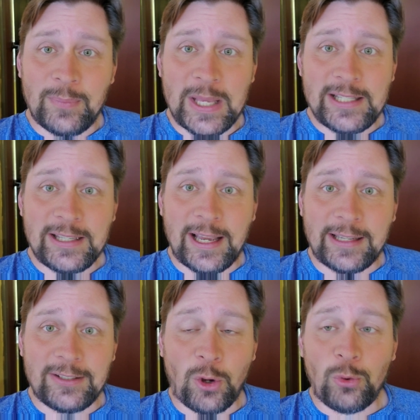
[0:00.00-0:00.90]
basically
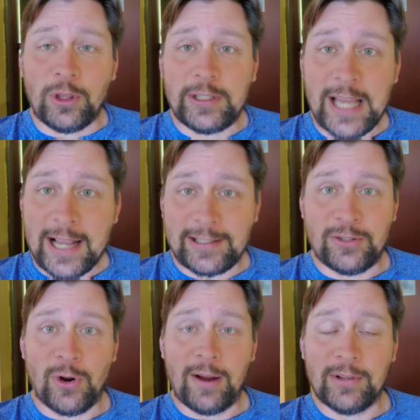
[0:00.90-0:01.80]
I told the
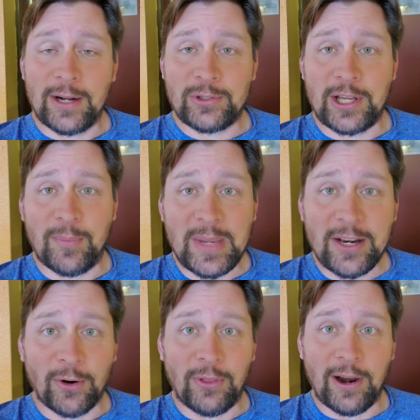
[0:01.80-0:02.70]
taxi driver that I was going to
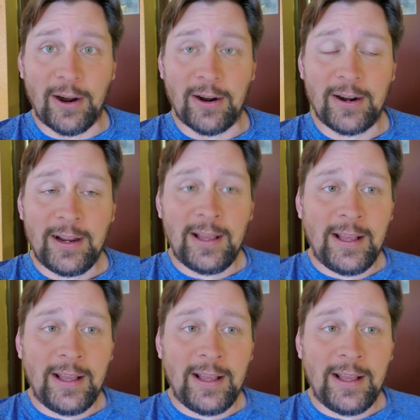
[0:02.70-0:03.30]
meet her there